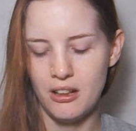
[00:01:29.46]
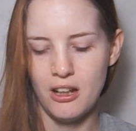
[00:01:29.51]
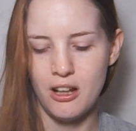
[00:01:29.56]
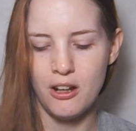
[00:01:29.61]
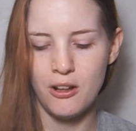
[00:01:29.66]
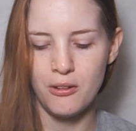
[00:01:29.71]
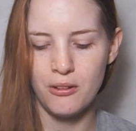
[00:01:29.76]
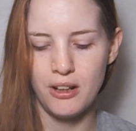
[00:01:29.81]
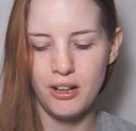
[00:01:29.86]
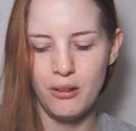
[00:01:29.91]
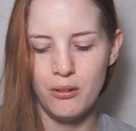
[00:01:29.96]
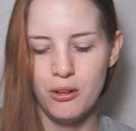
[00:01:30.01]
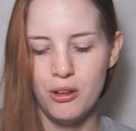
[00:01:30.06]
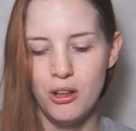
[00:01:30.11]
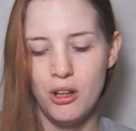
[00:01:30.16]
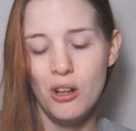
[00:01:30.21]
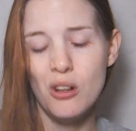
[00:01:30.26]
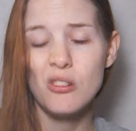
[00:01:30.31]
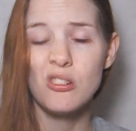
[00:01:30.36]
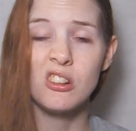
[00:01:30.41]
Alright,
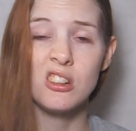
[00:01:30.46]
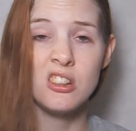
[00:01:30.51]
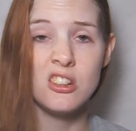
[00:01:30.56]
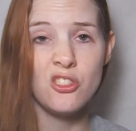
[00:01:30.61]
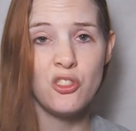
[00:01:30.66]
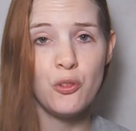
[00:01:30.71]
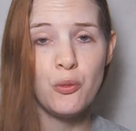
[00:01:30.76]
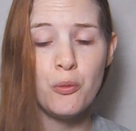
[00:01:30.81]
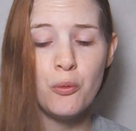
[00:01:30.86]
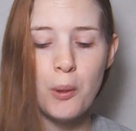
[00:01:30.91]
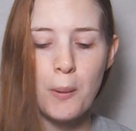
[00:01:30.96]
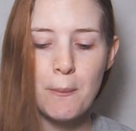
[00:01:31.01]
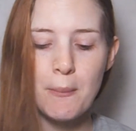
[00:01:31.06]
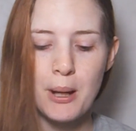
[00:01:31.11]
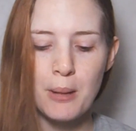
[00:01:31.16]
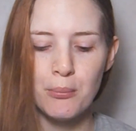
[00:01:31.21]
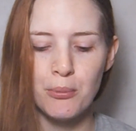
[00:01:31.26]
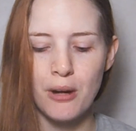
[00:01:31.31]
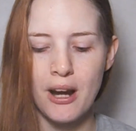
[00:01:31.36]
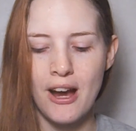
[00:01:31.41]
we're gonna do
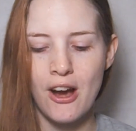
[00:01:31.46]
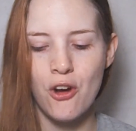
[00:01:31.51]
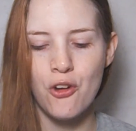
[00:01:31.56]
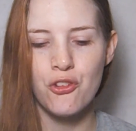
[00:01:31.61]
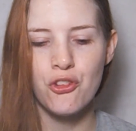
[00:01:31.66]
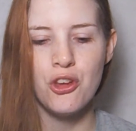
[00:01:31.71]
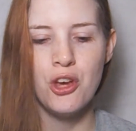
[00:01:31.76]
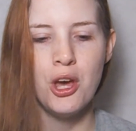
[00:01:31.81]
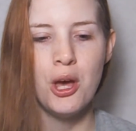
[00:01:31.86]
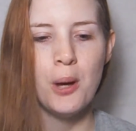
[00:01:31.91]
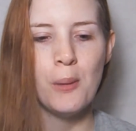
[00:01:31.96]
my brows.